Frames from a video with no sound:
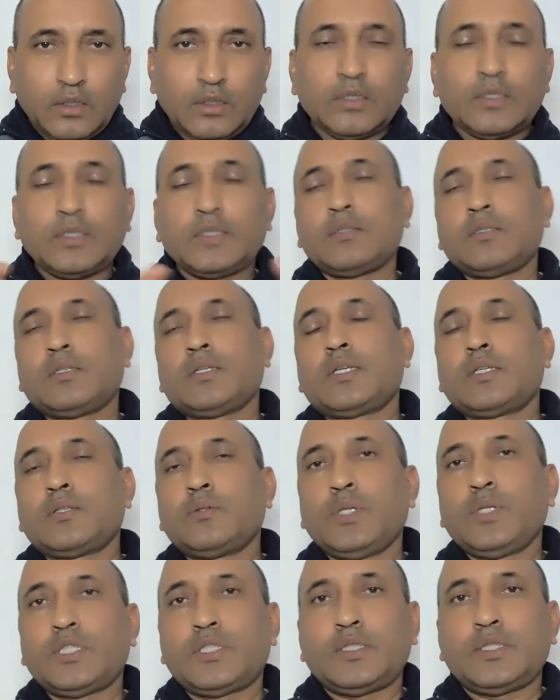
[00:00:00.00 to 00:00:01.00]
or
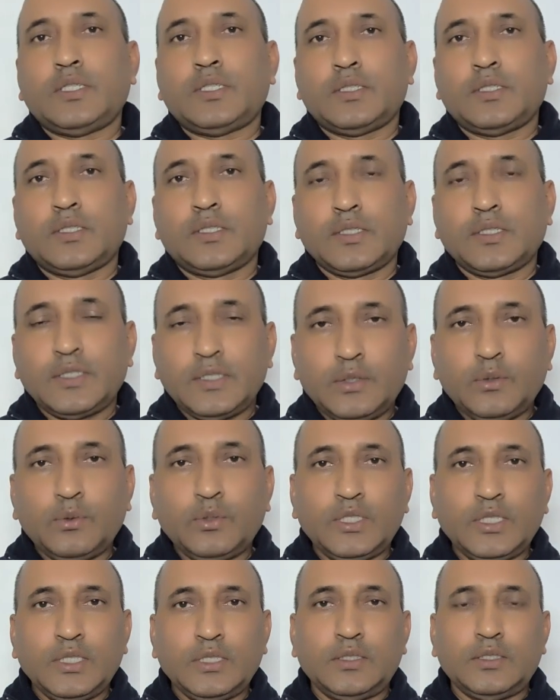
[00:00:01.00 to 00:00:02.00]
investor
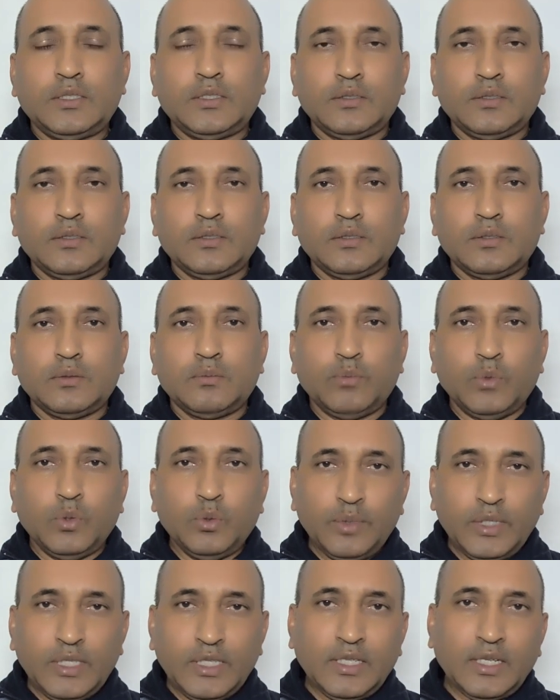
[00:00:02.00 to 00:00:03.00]
uses
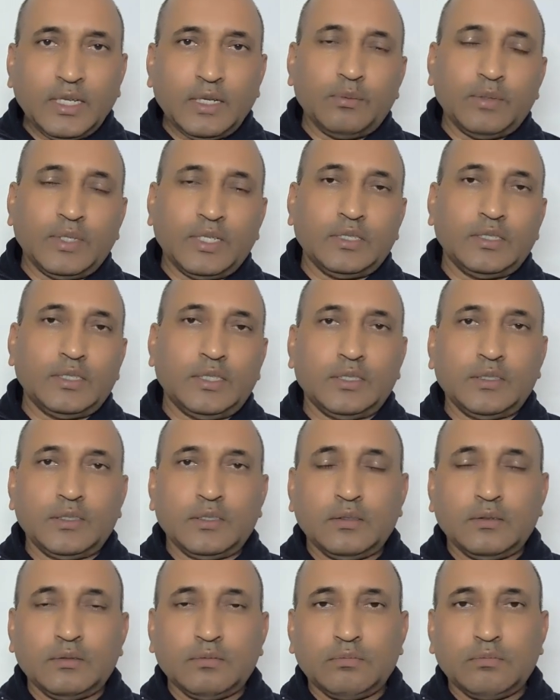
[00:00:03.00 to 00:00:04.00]
moving
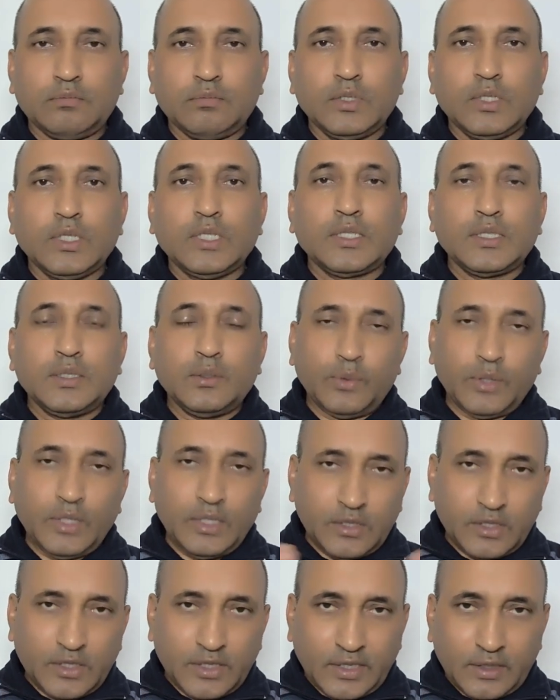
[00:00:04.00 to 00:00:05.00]
averages,
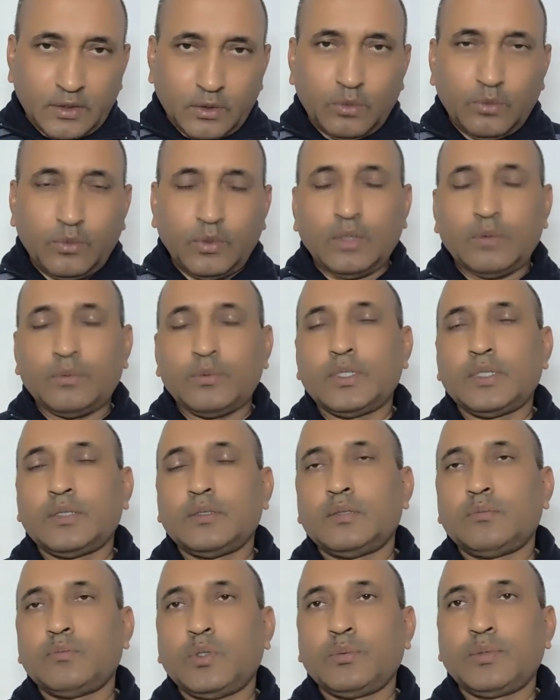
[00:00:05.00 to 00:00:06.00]
different set of
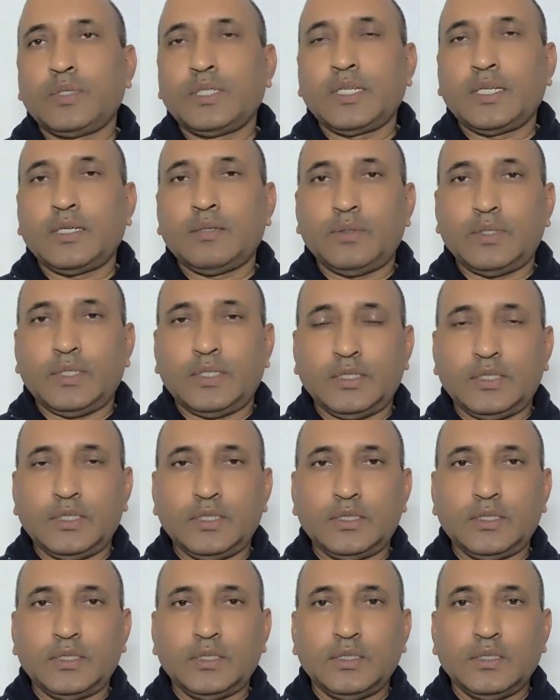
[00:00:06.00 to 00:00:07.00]
moving
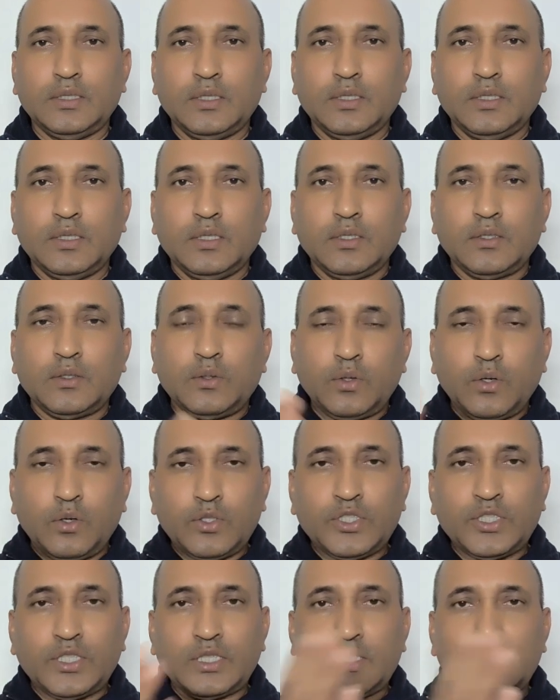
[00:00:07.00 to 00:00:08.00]
averages,
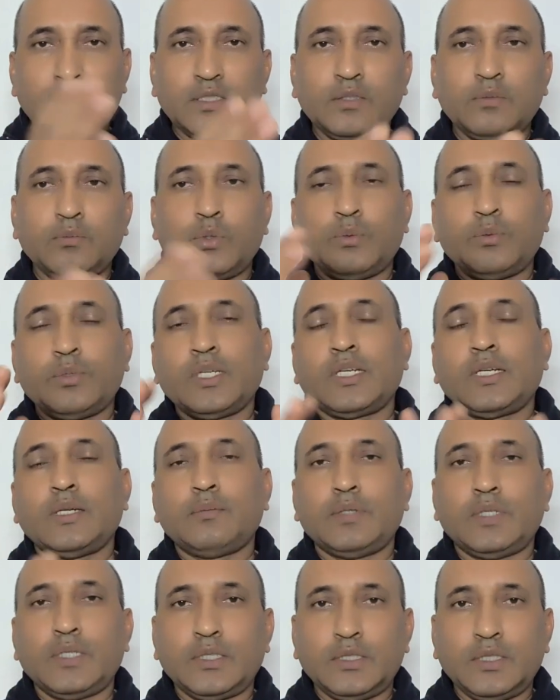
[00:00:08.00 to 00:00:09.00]
cross section moving
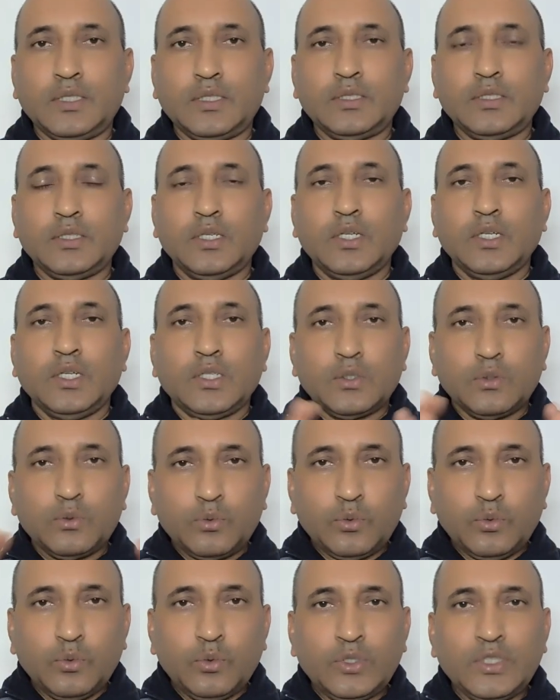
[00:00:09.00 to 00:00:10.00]
averages
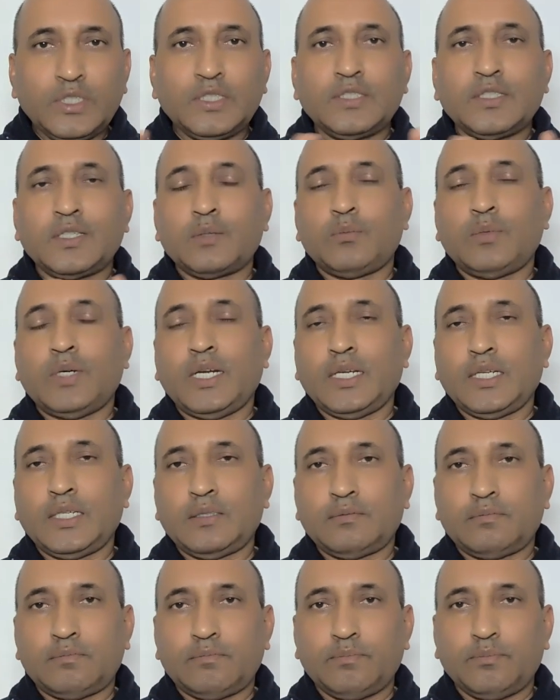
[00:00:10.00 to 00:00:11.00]
to
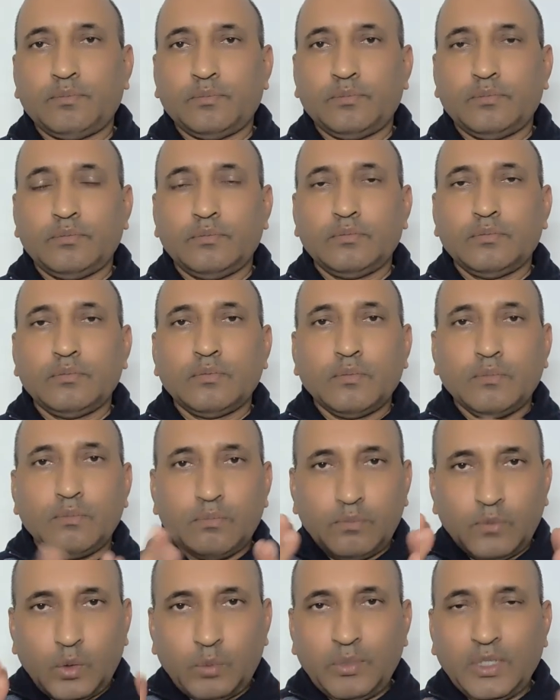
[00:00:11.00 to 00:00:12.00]
determine
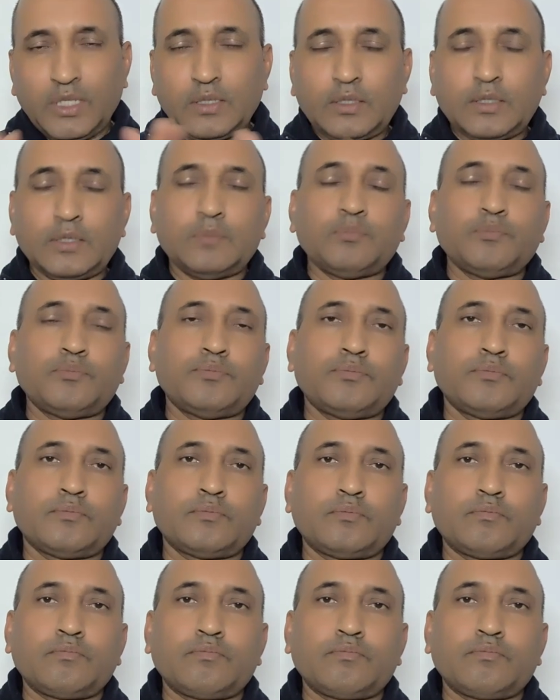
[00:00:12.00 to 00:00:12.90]
momentum,